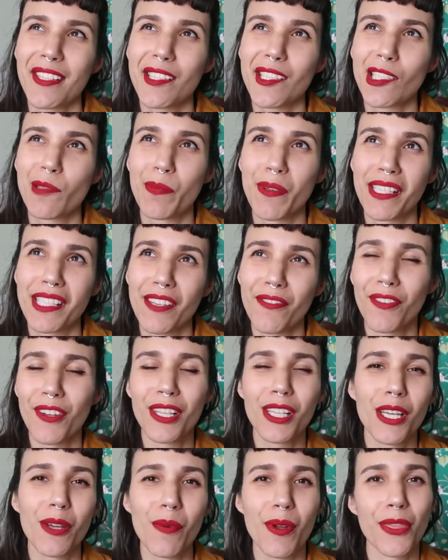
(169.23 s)

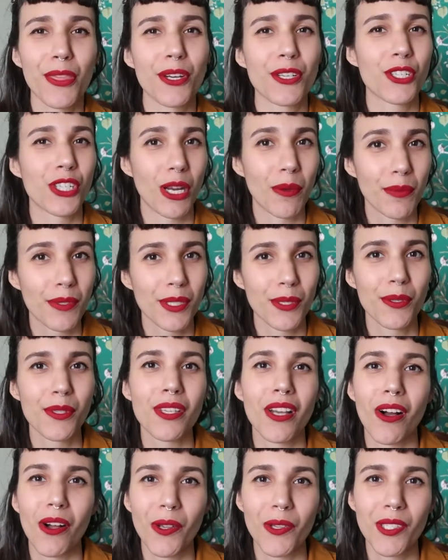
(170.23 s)
Specifically with their
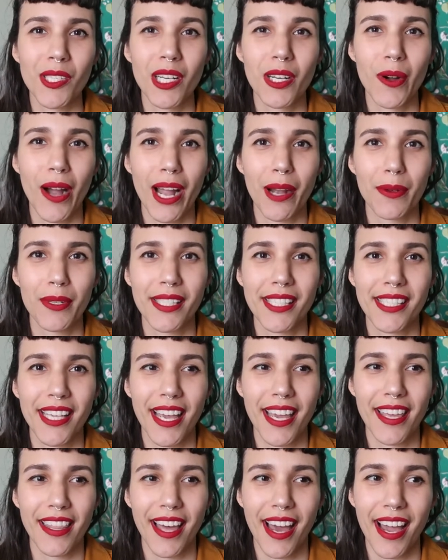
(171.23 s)
jumpsuits also, I would
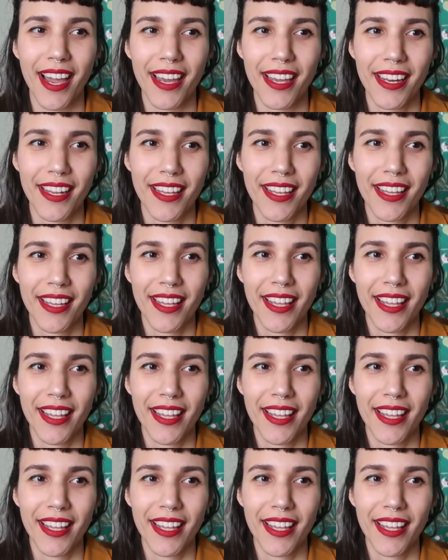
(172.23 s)
say that